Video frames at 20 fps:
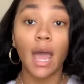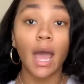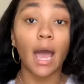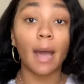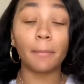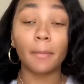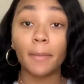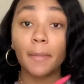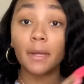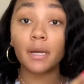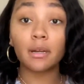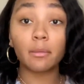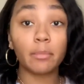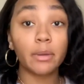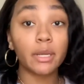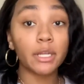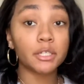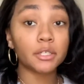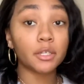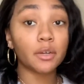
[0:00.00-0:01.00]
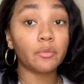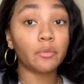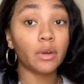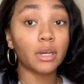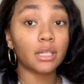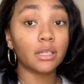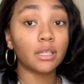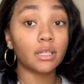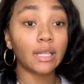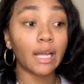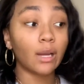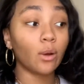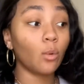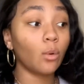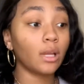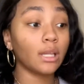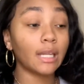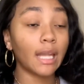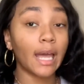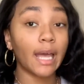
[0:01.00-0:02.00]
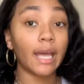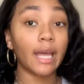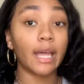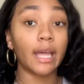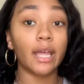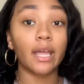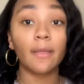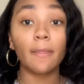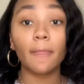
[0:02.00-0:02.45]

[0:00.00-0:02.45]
I'm gonna put a picture of what it looked like online